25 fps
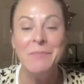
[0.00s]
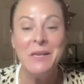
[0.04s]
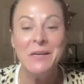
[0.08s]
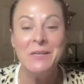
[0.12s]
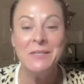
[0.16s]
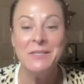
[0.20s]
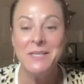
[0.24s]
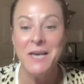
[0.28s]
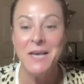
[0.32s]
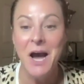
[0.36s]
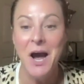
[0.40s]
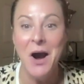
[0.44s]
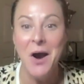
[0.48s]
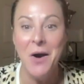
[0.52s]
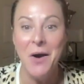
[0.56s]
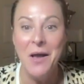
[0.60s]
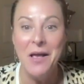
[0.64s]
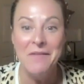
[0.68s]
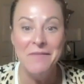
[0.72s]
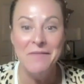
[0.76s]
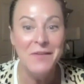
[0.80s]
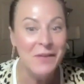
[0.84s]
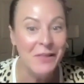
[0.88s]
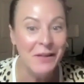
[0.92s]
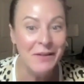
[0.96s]
So
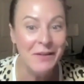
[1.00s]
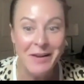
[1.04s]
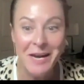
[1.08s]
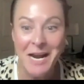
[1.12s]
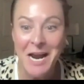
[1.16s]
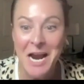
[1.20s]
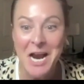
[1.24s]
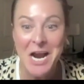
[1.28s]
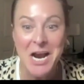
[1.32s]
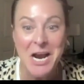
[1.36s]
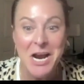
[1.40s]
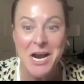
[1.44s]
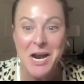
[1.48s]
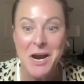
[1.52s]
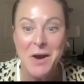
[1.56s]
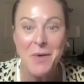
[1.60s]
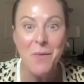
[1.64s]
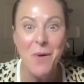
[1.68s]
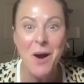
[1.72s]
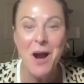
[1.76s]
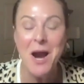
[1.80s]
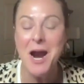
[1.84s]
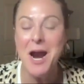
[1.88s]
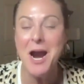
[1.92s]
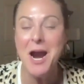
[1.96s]
if you live in an area
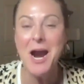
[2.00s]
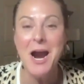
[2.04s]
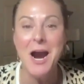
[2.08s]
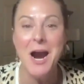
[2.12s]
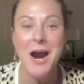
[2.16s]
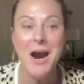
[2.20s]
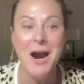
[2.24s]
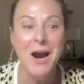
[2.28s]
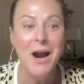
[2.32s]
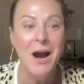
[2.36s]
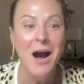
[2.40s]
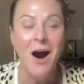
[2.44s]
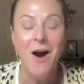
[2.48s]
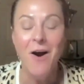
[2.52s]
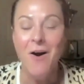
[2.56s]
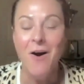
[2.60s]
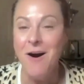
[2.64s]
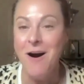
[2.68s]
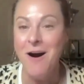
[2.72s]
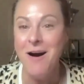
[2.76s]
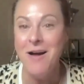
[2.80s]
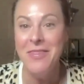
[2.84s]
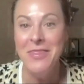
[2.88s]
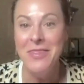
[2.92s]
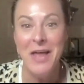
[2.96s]
where
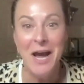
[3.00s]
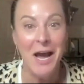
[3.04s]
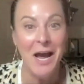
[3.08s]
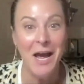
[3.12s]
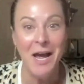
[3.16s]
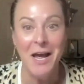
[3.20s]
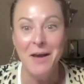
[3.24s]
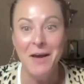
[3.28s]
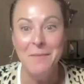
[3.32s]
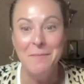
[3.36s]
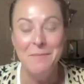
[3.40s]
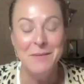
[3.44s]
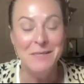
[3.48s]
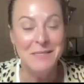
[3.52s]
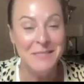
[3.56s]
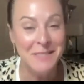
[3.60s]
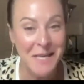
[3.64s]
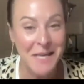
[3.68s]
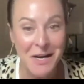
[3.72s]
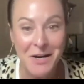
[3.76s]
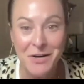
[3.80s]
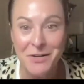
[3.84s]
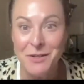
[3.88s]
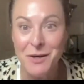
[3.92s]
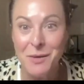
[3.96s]
the
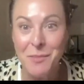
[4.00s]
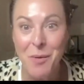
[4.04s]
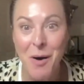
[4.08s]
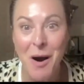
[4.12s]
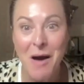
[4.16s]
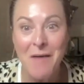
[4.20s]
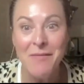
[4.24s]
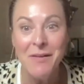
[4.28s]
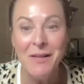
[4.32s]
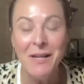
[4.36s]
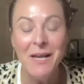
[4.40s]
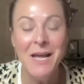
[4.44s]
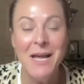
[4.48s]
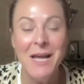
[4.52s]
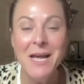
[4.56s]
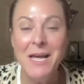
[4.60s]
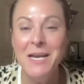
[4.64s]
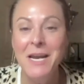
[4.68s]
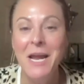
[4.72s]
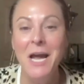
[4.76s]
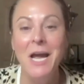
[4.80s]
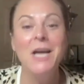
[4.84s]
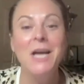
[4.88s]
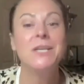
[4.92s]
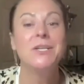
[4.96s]
mosquitoes are
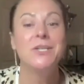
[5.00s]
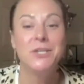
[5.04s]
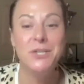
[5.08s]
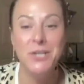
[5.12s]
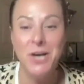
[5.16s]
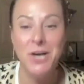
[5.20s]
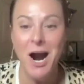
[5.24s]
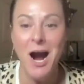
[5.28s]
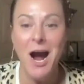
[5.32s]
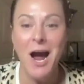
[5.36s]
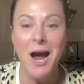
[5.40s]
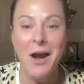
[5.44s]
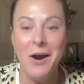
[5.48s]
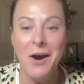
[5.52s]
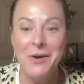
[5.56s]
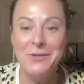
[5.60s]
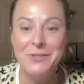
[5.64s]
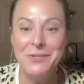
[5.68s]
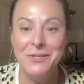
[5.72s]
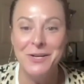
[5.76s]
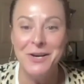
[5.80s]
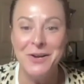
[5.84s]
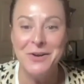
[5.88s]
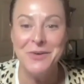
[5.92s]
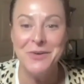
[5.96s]
prevalent, try
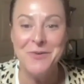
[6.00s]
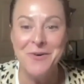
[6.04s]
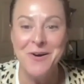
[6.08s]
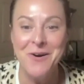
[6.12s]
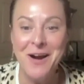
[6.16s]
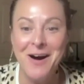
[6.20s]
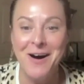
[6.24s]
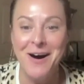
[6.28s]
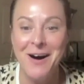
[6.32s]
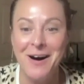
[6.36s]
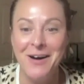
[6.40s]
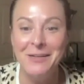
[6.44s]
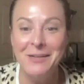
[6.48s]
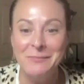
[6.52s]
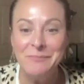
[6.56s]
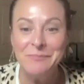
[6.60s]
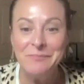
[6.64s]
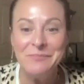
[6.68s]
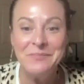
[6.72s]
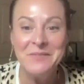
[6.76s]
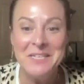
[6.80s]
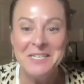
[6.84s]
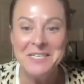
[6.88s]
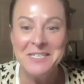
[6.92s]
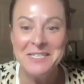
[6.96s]
ozone oil
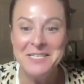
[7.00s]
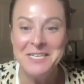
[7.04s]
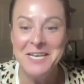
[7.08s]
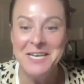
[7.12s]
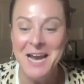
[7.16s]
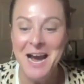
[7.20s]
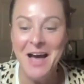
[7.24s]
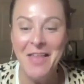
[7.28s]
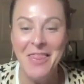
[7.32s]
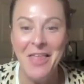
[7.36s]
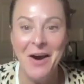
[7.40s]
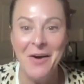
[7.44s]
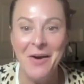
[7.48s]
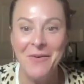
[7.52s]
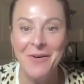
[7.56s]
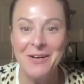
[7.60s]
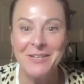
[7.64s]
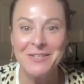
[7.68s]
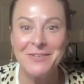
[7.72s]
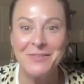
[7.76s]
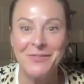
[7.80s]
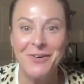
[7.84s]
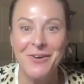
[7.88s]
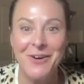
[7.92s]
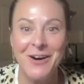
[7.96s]
to see how that
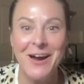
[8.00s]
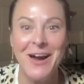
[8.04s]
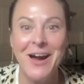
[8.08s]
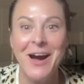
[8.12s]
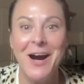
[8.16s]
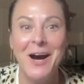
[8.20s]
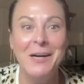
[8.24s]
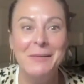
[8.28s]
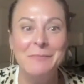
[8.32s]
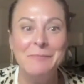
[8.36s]
works for you.